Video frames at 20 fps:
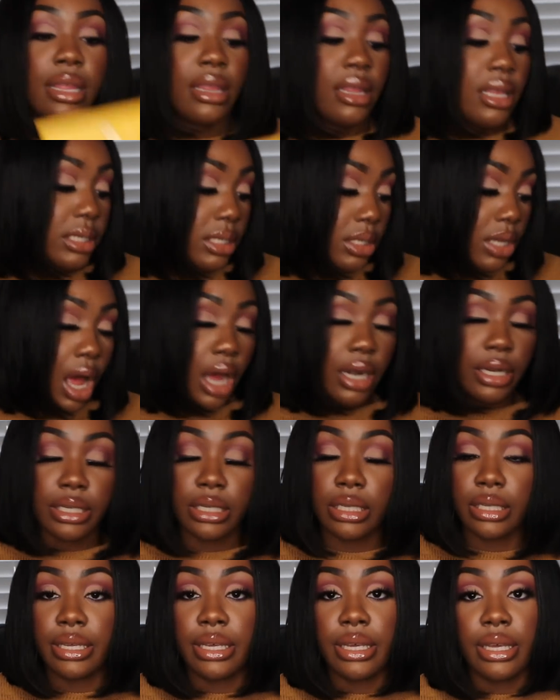This is
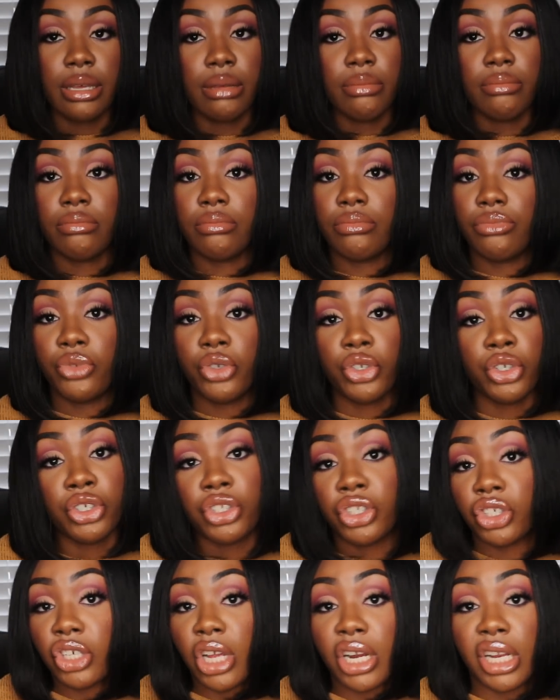honestly, you're
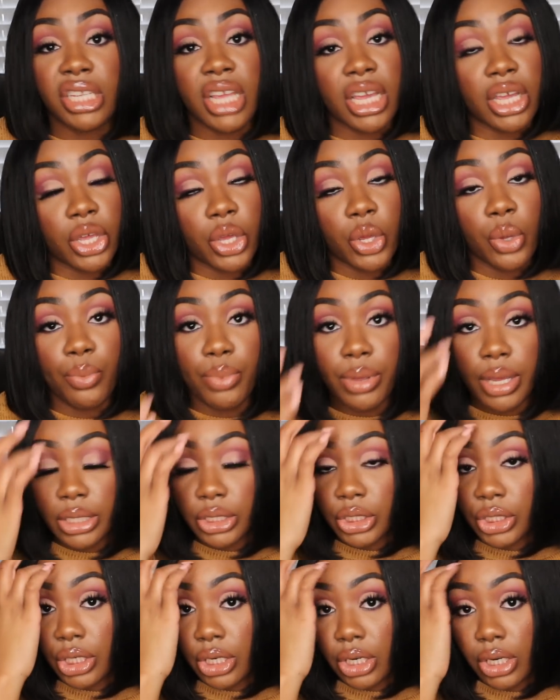just trying to take a cute
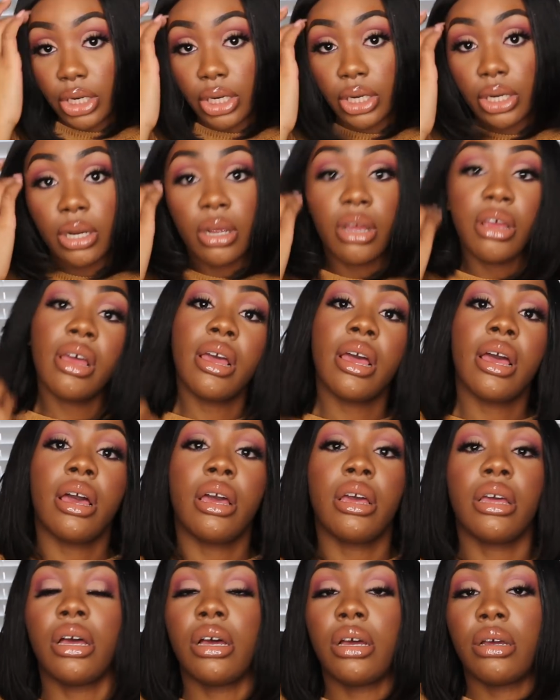picture.
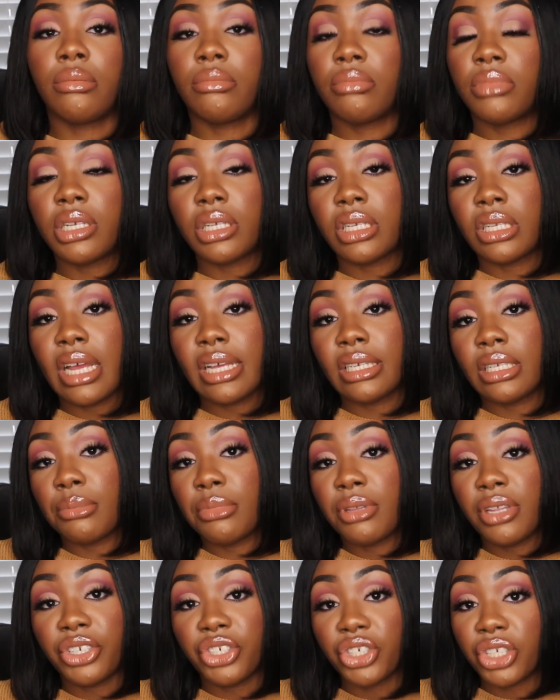This is not
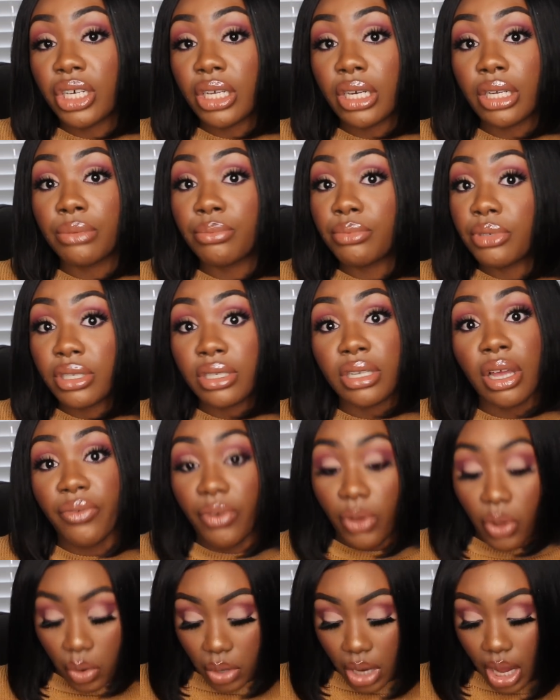something that you're gonna stuff
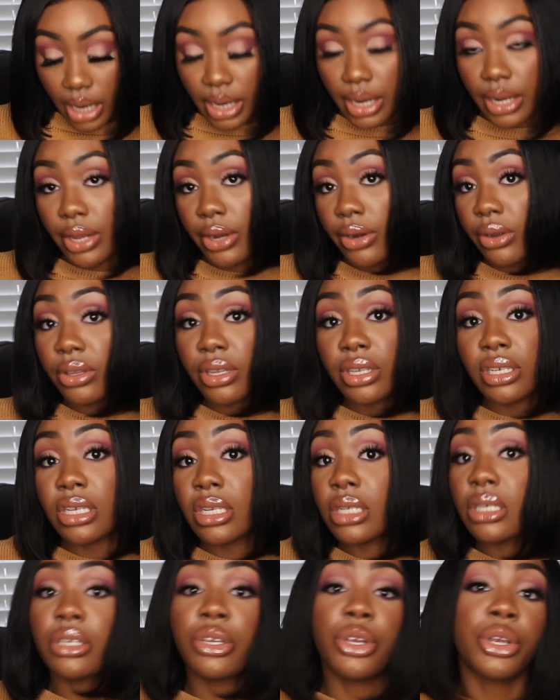a whole lot in here. This
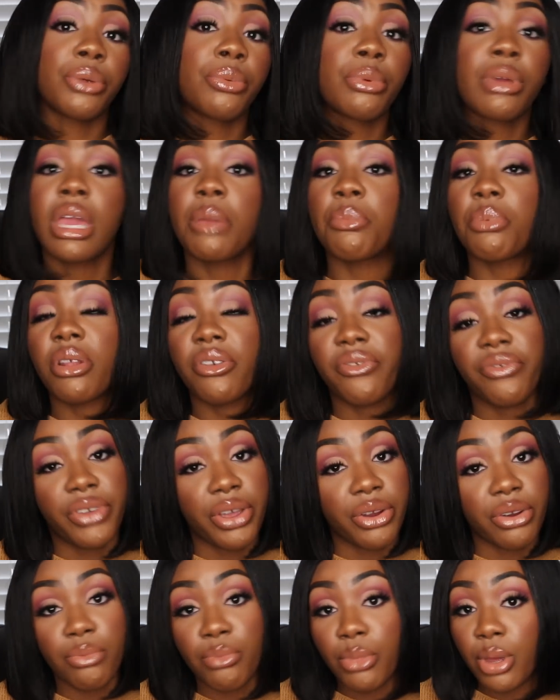is, you're keeping it
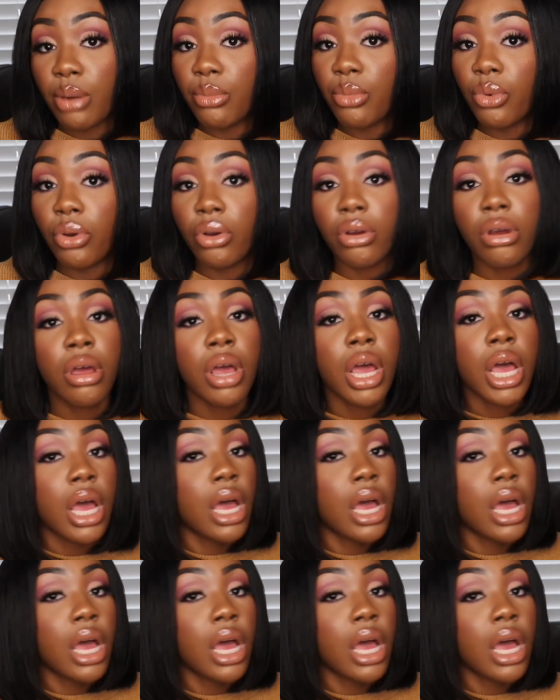very minimal.